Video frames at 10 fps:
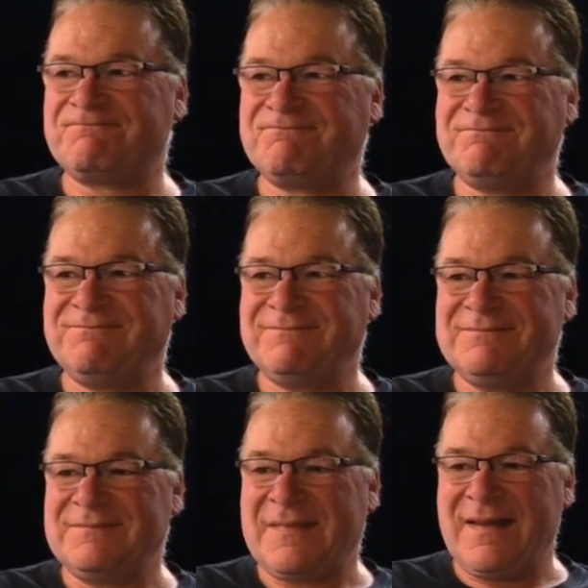as good.
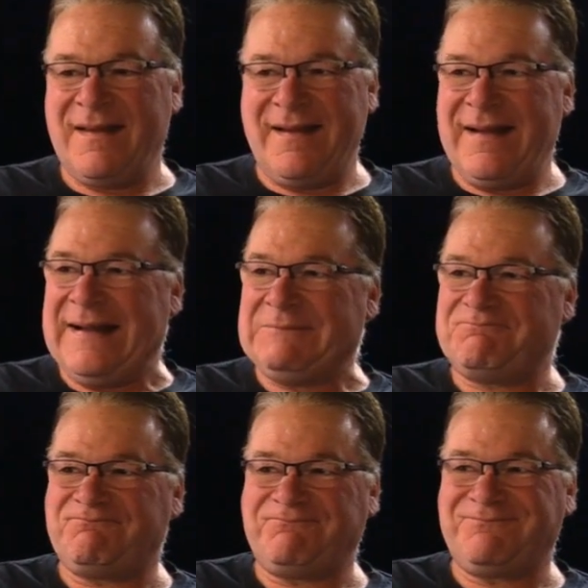Not
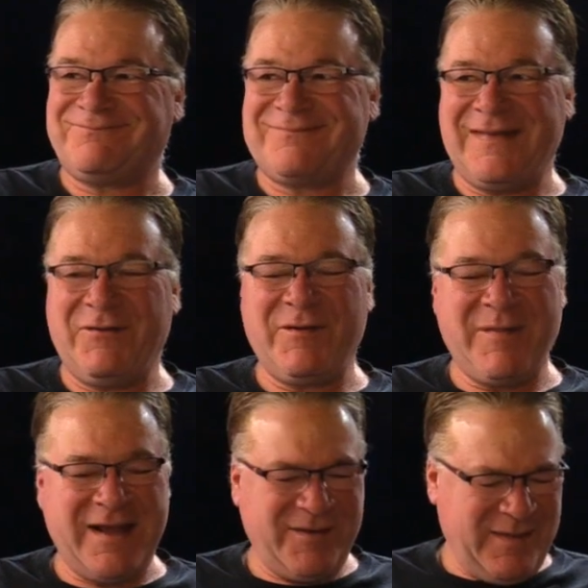nearly as good. It
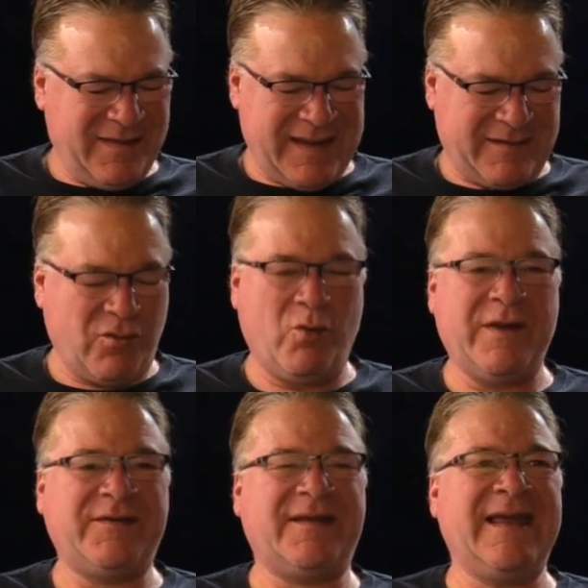reminds me of like
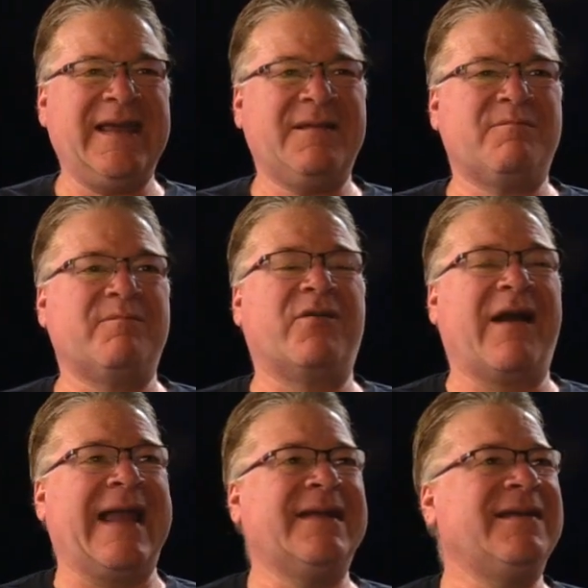whiskey and
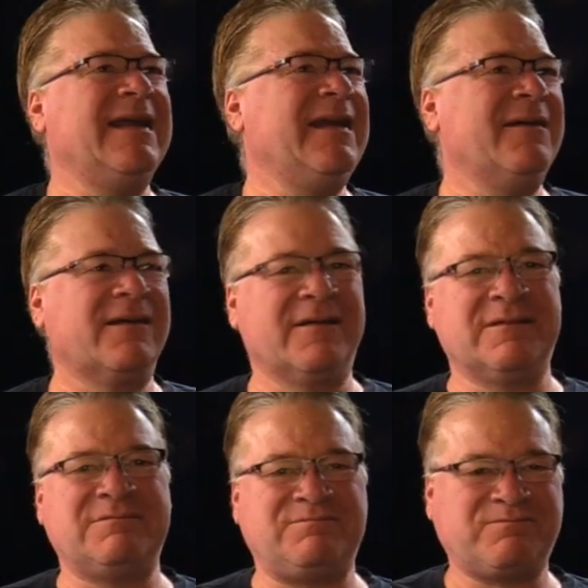brandy
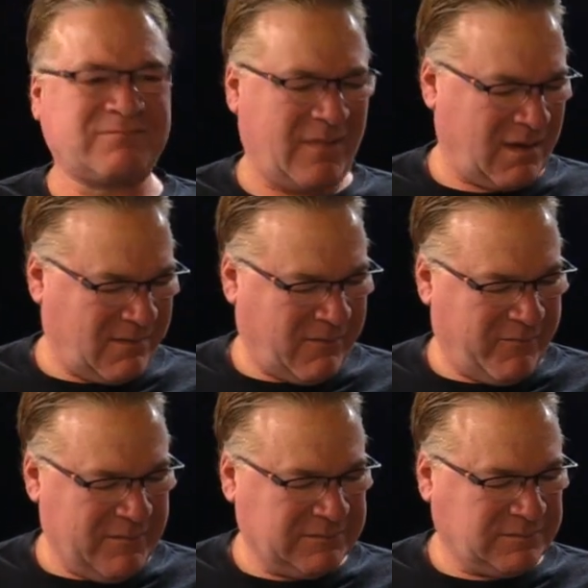or. Yeah,
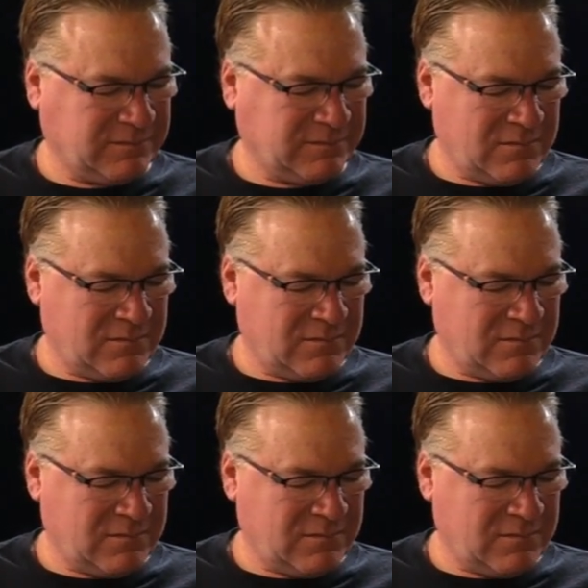it's.